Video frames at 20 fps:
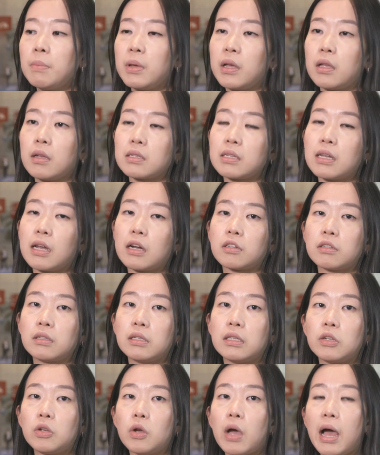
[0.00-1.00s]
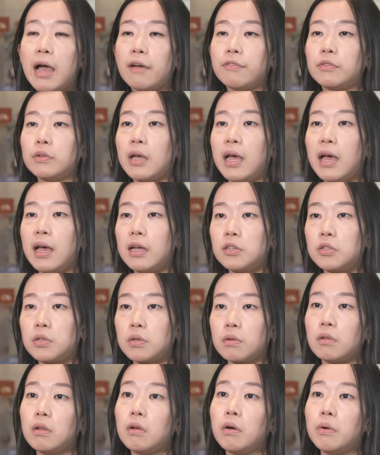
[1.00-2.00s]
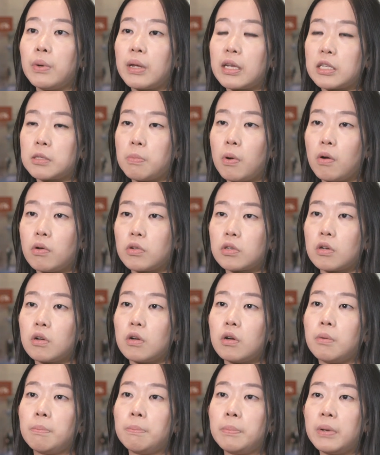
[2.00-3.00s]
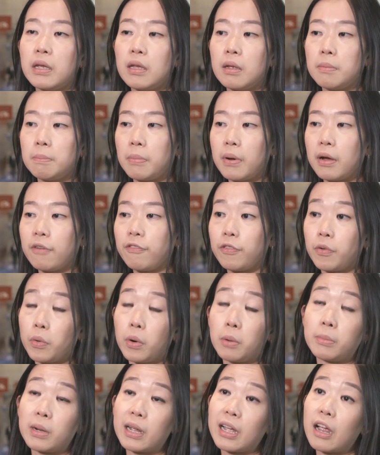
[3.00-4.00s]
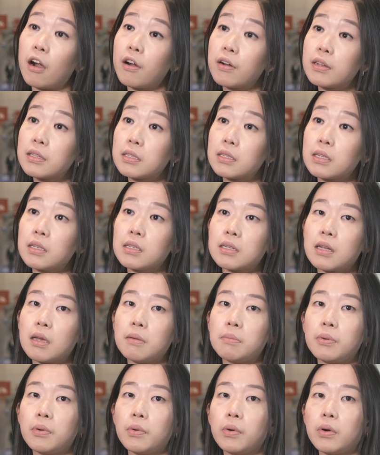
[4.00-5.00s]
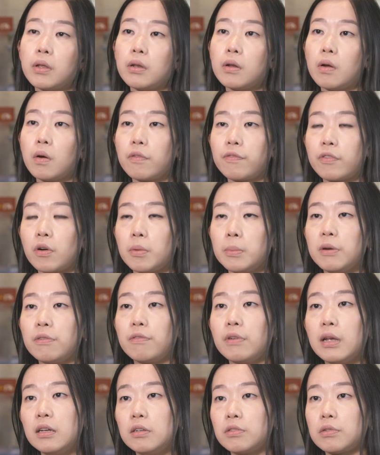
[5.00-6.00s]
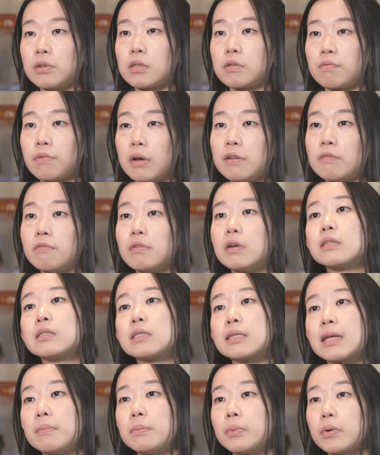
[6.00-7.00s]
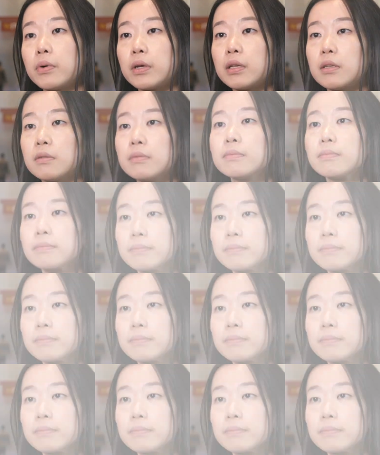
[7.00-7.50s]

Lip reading: because naturally you have to hedge your loan exposure, be it from a currency standpoint or from an interest rate risk standpoint.